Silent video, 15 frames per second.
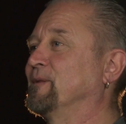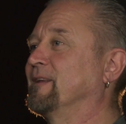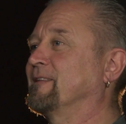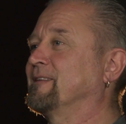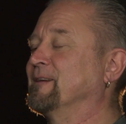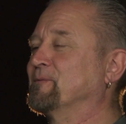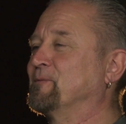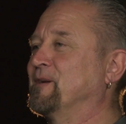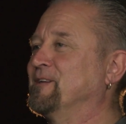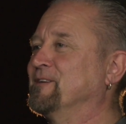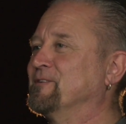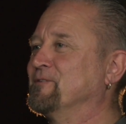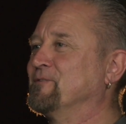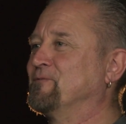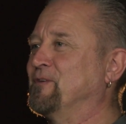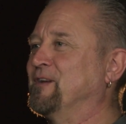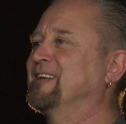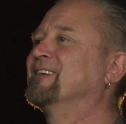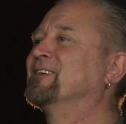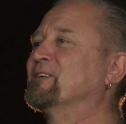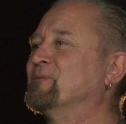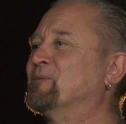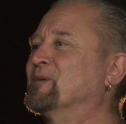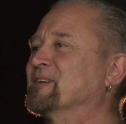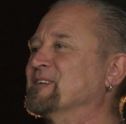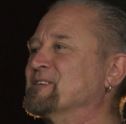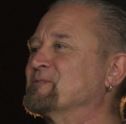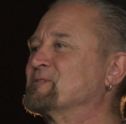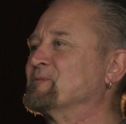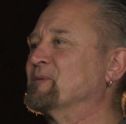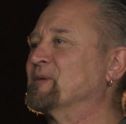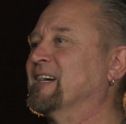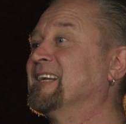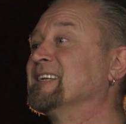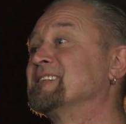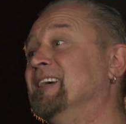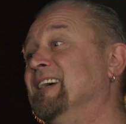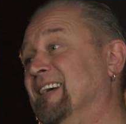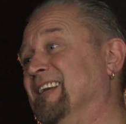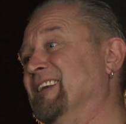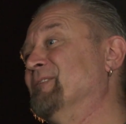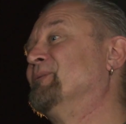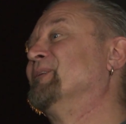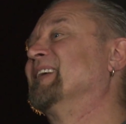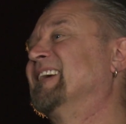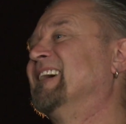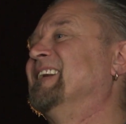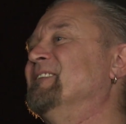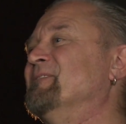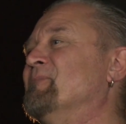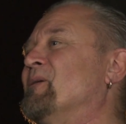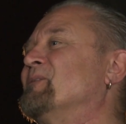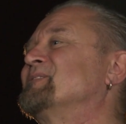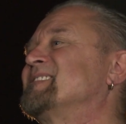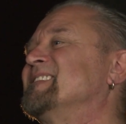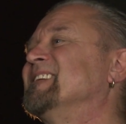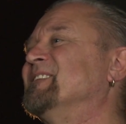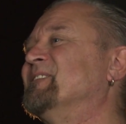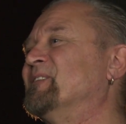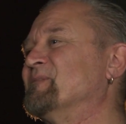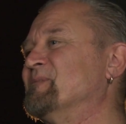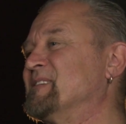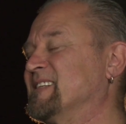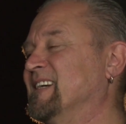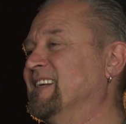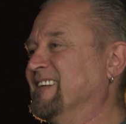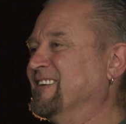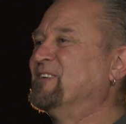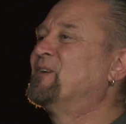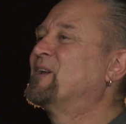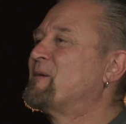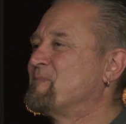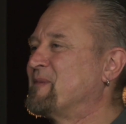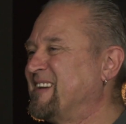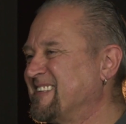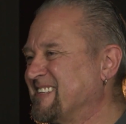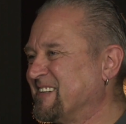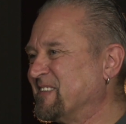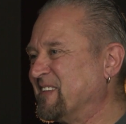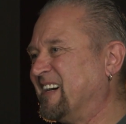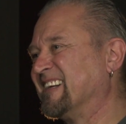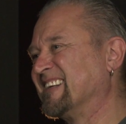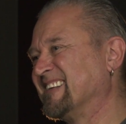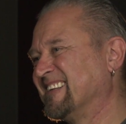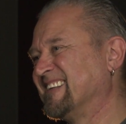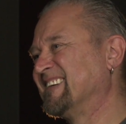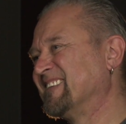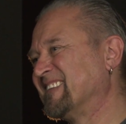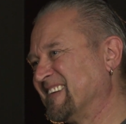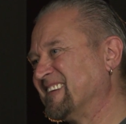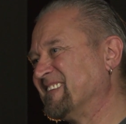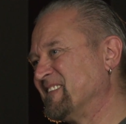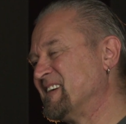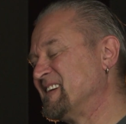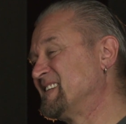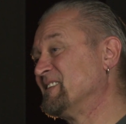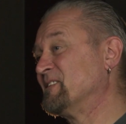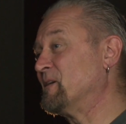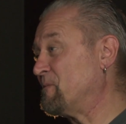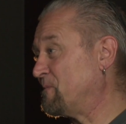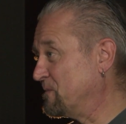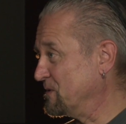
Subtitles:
I think when you're a fitter or you want to do something else, you want to get in amongst it. You want to be saying, no, let me do that. Let me do that.